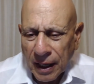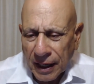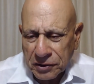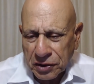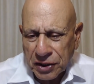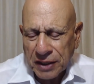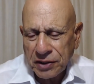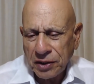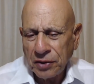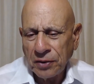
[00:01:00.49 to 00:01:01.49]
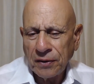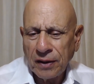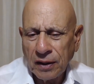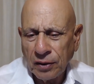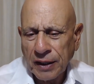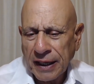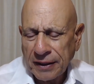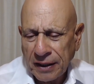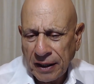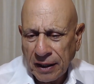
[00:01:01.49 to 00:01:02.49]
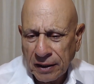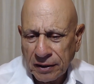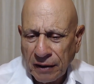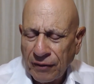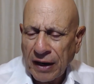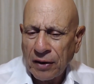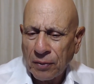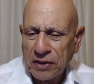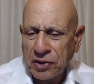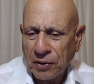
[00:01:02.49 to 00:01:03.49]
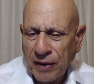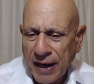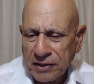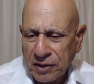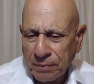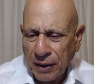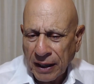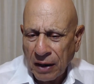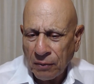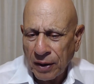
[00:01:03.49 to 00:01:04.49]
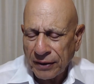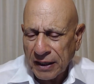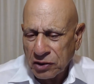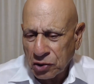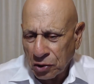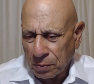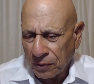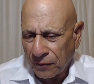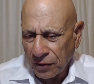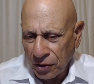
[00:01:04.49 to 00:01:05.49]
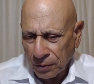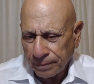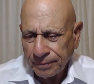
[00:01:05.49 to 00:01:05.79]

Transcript: I suggested you look at the dividend aristocrats and out one that's suitable for you.